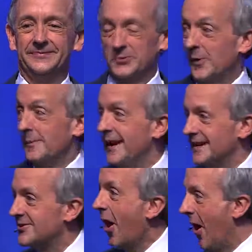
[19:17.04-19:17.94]
That's what it
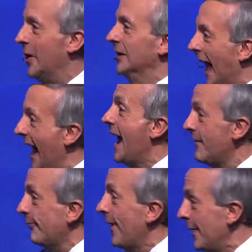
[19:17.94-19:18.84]
means, all.
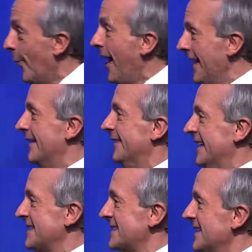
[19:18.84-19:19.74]
Every one of
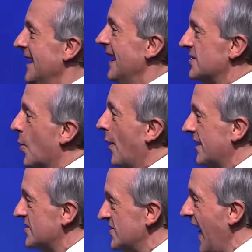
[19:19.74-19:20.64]
us is
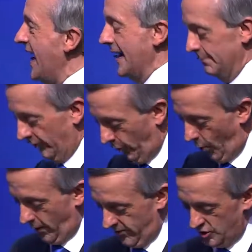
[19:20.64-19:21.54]
going to stand
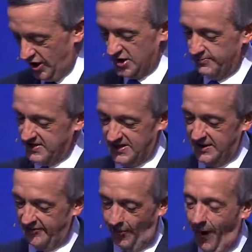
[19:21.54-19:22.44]
before the judgment
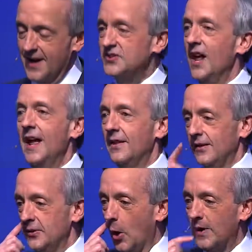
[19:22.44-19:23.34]
seat of Christ.
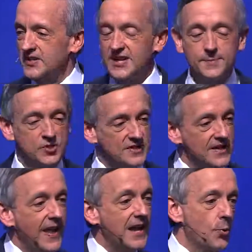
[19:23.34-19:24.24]
No
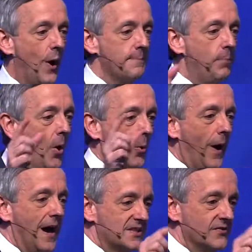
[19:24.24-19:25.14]
exceptions. And that's why Paul
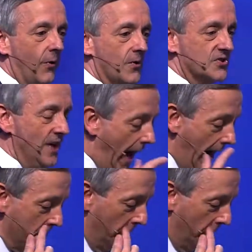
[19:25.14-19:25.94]
writes in verse 9